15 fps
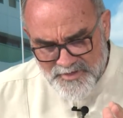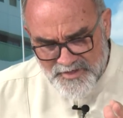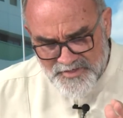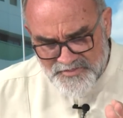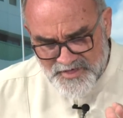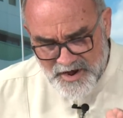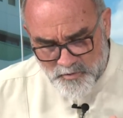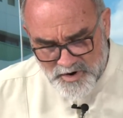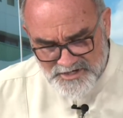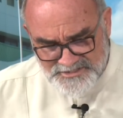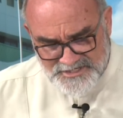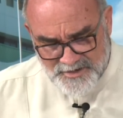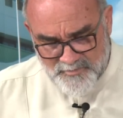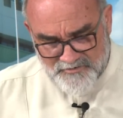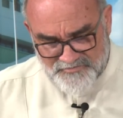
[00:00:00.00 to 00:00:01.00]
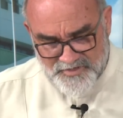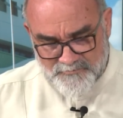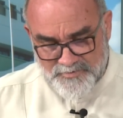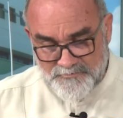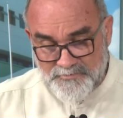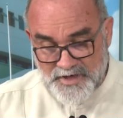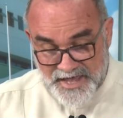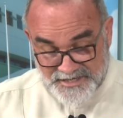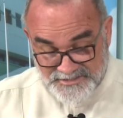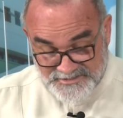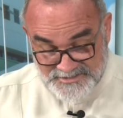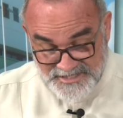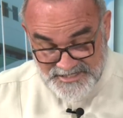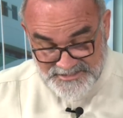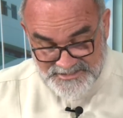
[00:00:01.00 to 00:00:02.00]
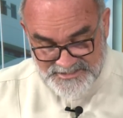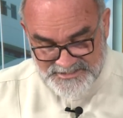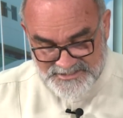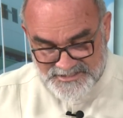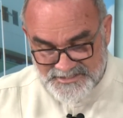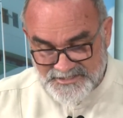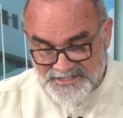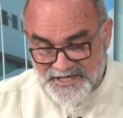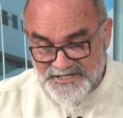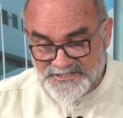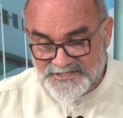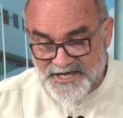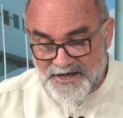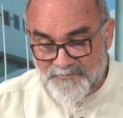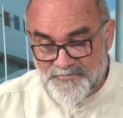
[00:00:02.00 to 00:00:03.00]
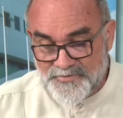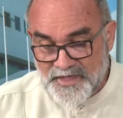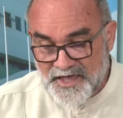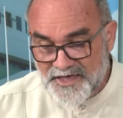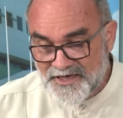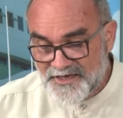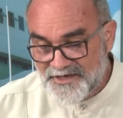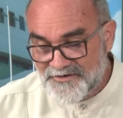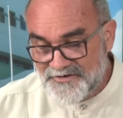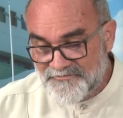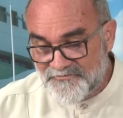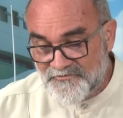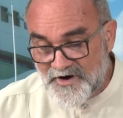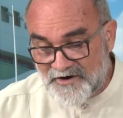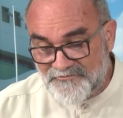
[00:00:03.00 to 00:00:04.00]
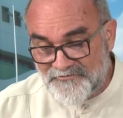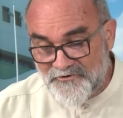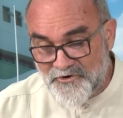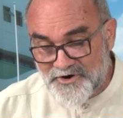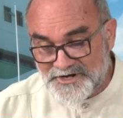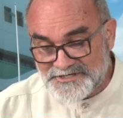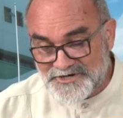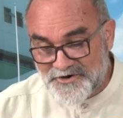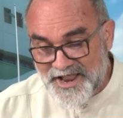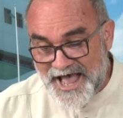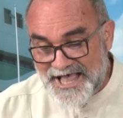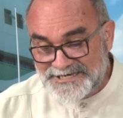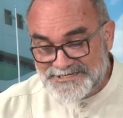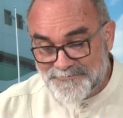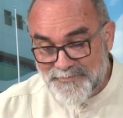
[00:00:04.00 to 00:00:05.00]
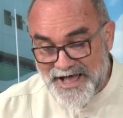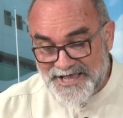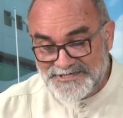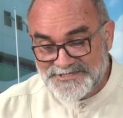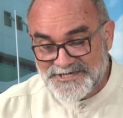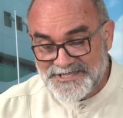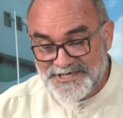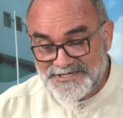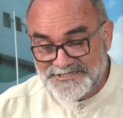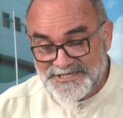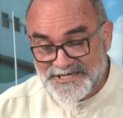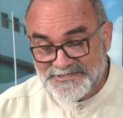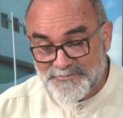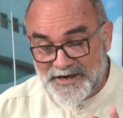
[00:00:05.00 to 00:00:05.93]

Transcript: There were some of these a focus on itemizing these things,